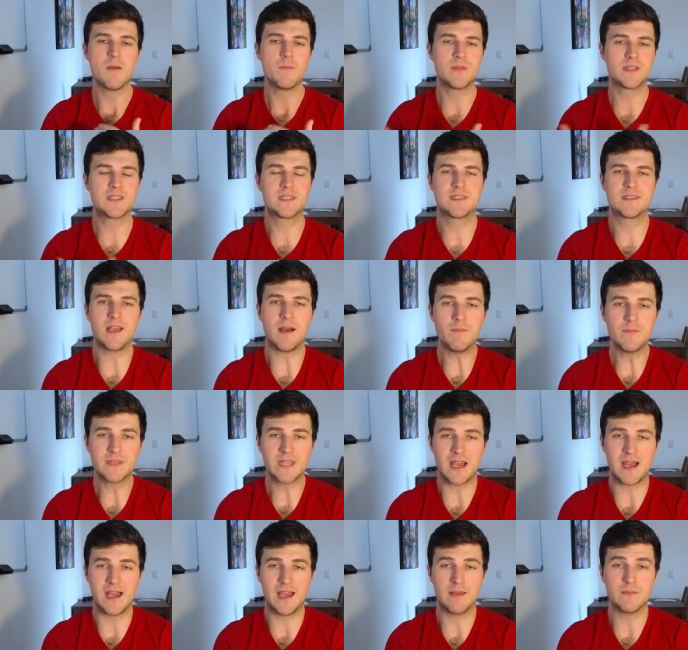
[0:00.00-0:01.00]
But
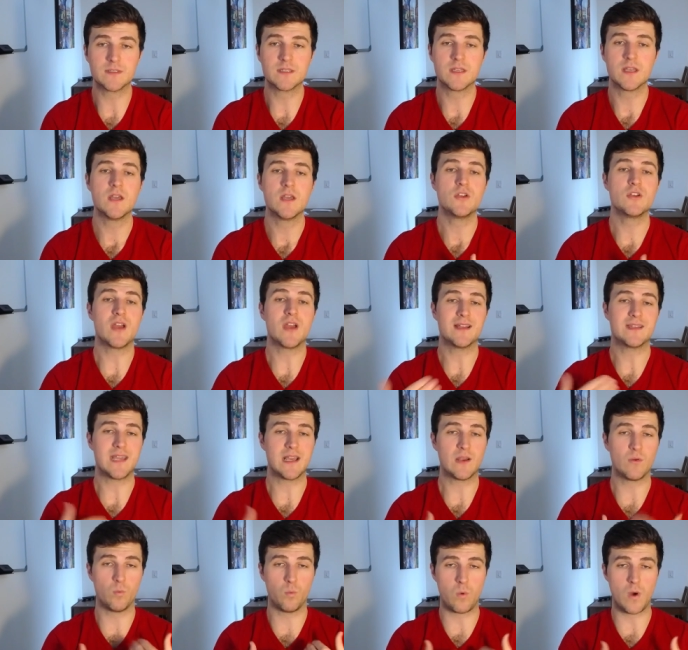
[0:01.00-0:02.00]
sometimes you gotta
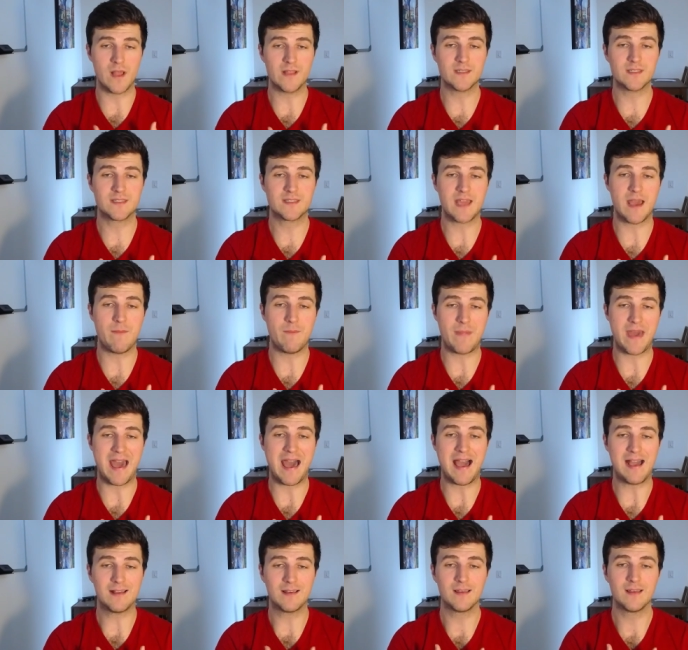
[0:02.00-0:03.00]
take one step
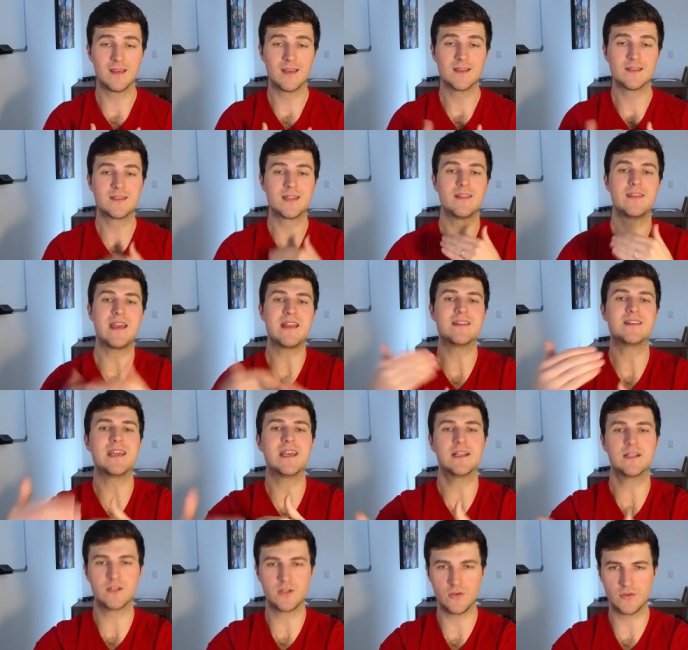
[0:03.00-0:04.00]
back to then
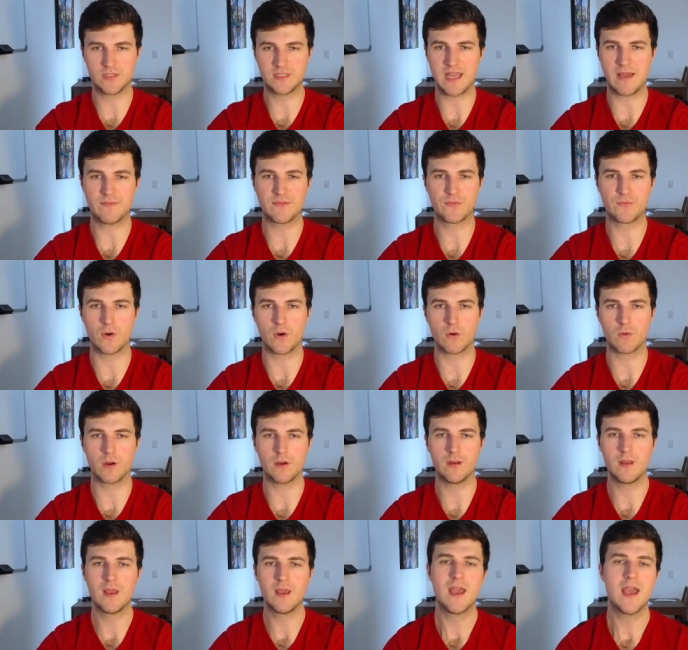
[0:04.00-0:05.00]
take two steps
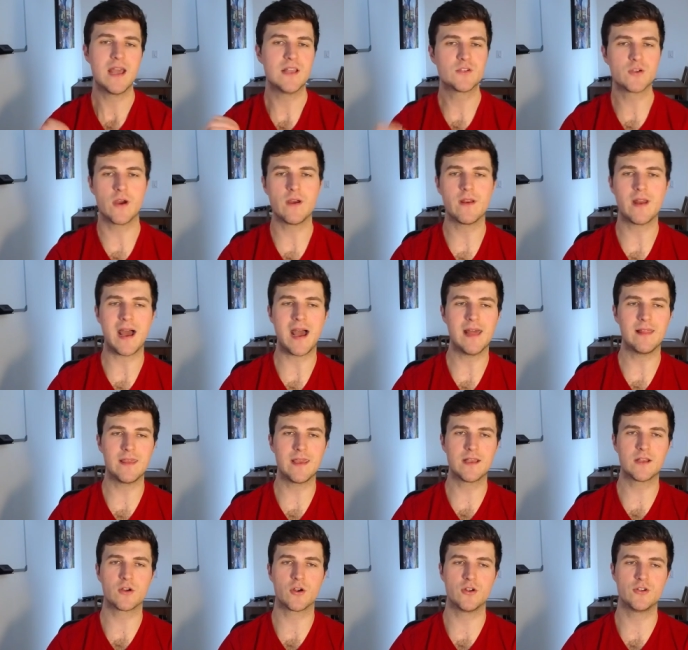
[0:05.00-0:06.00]
forward. And so I'd
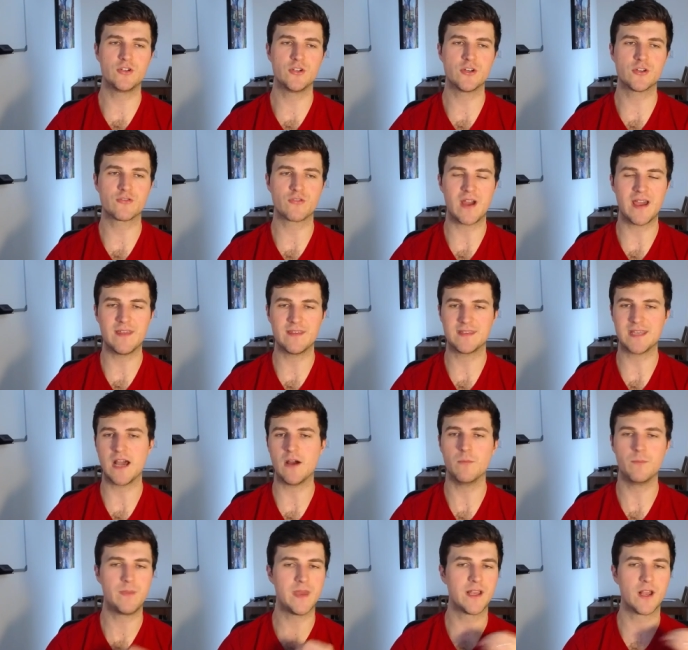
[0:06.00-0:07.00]
highly encourage you to try this
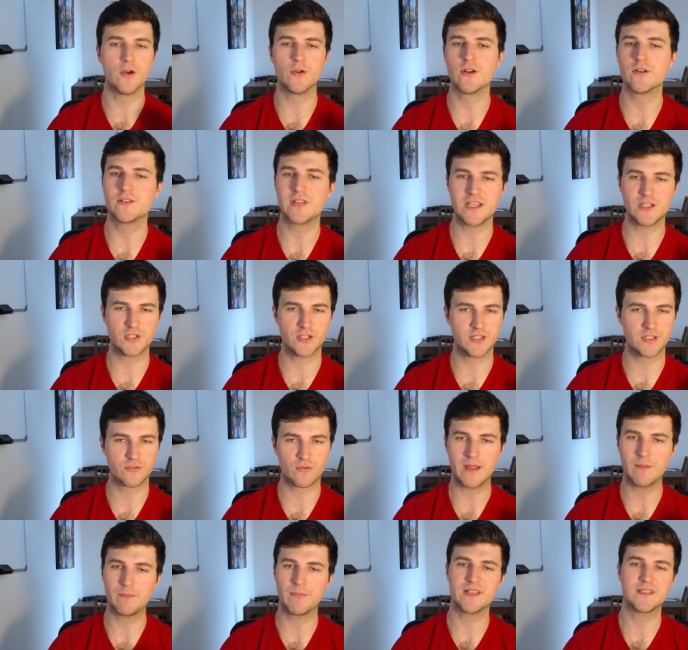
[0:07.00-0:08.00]
out. Big O notation is a
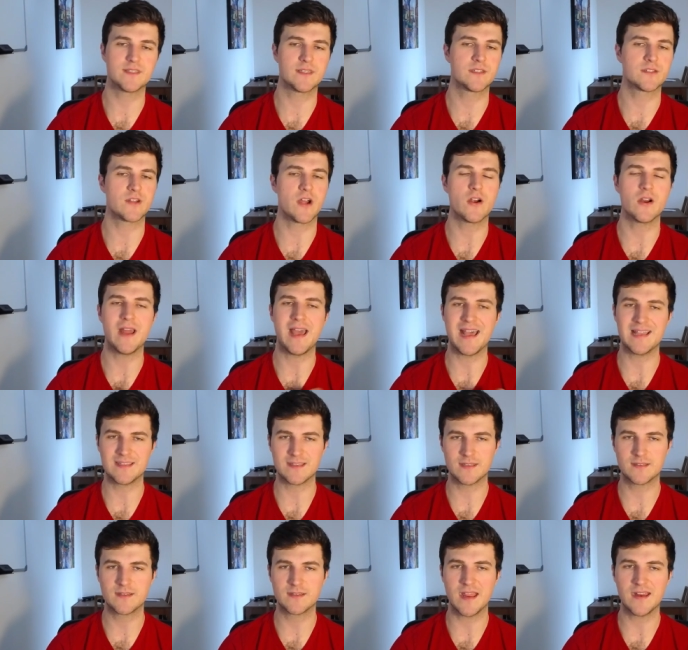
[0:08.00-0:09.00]
great place to start,
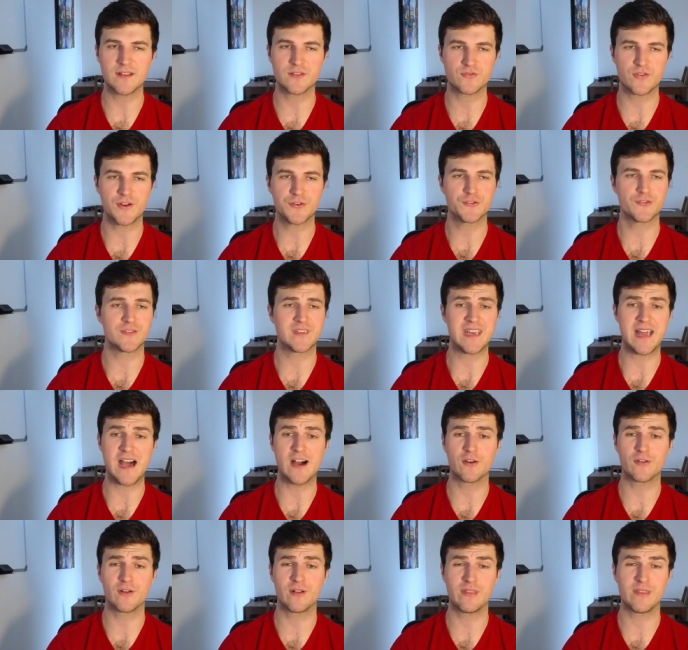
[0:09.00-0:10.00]
as is data structures and
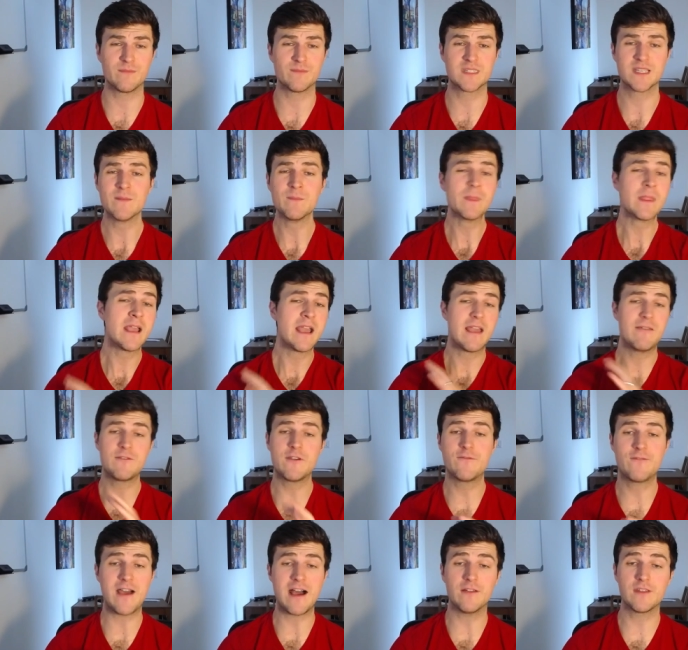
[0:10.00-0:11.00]
algorithms. If
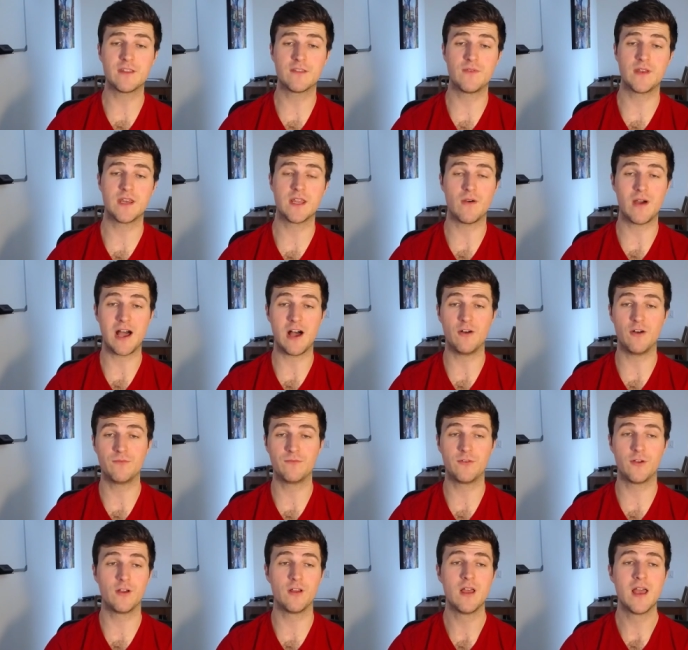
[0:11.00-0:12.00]
you found this video
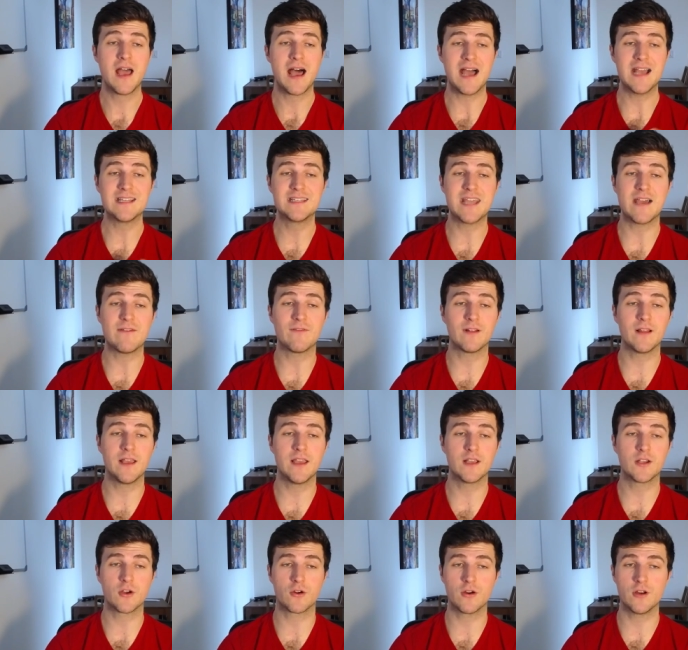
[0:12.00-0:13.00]
helpful, I
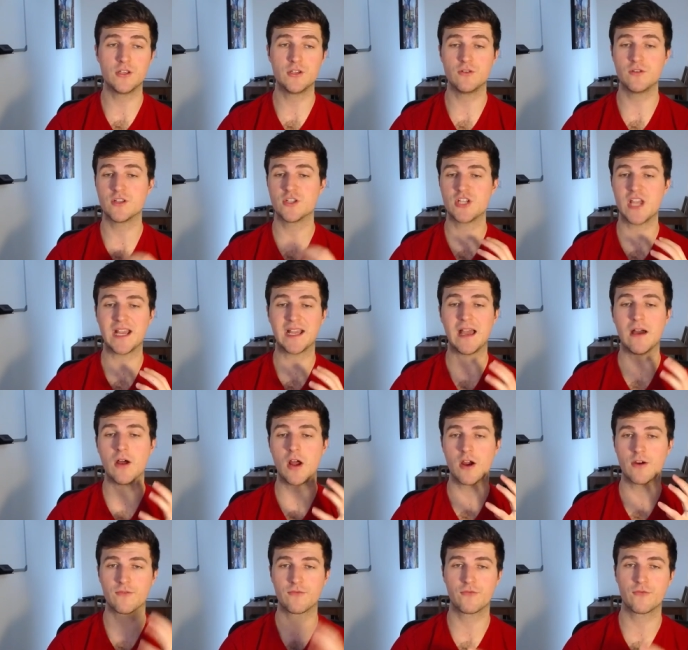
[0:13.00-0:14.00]
definitely encourage you to check out
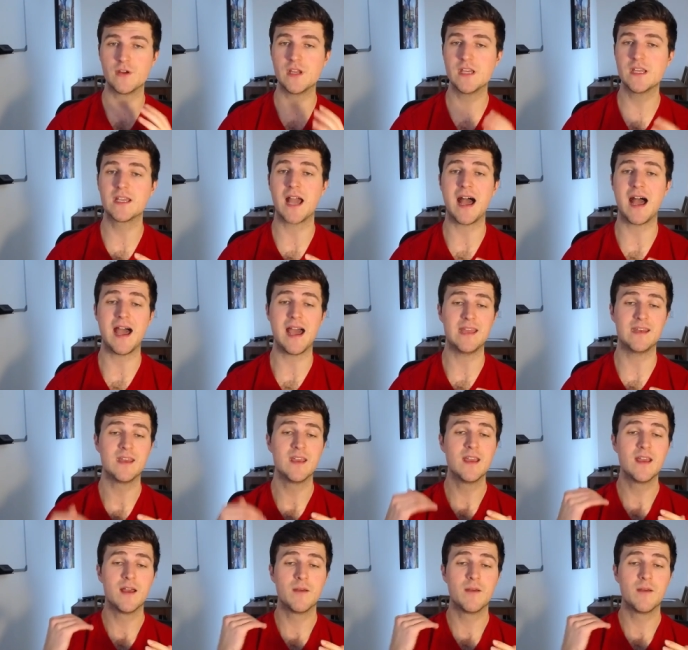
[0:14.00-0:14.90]
our free guide,